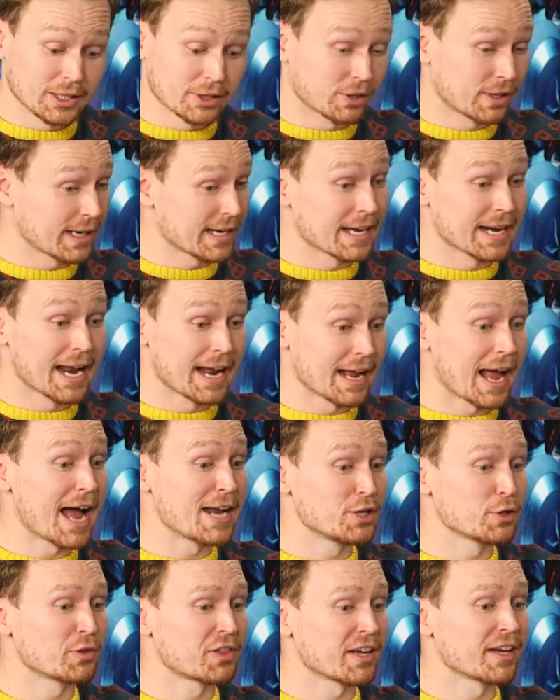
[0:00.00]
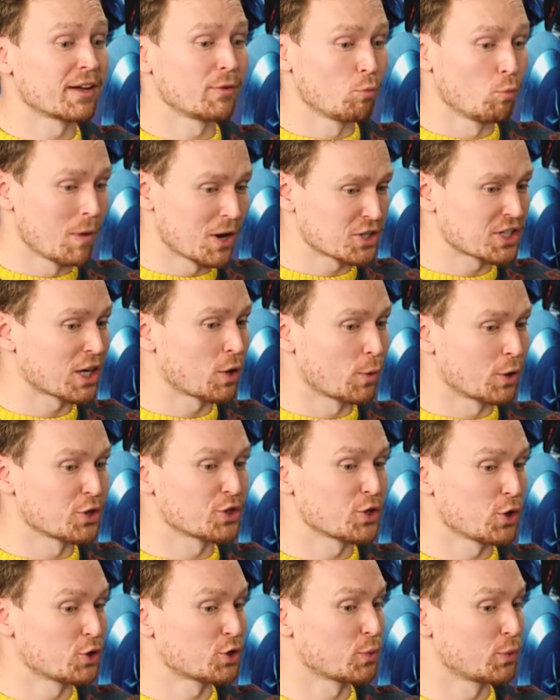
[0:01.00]
agree, and I, I do think much like Winter
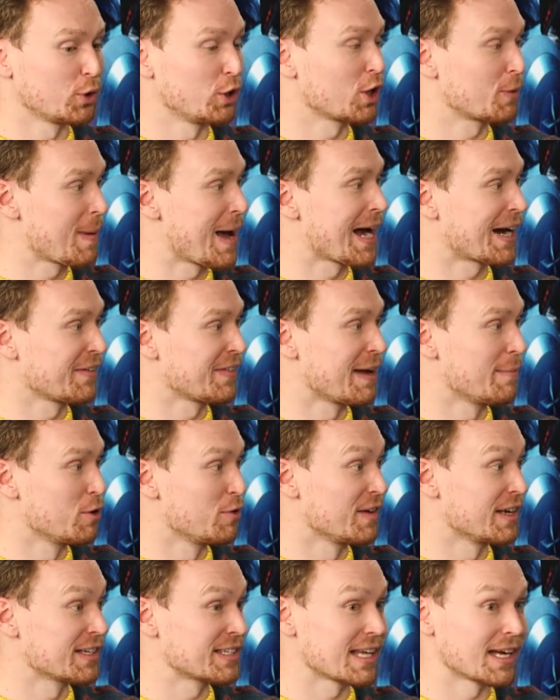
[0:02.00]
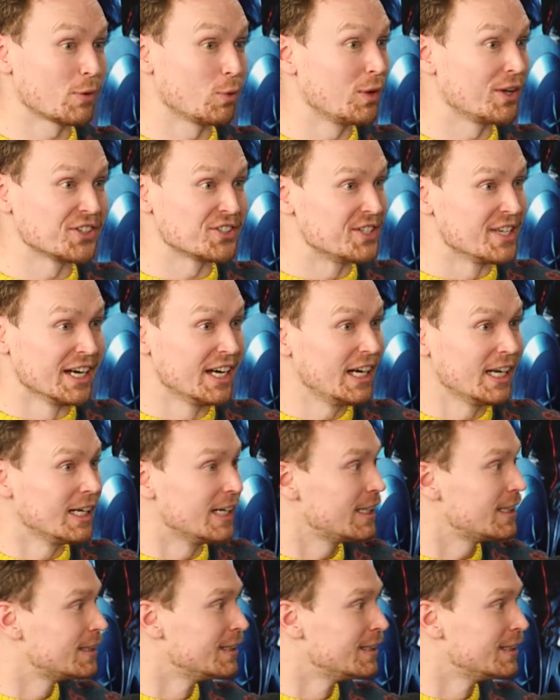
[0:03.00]
Soldier, we'll look back on that movie as like, well, duh.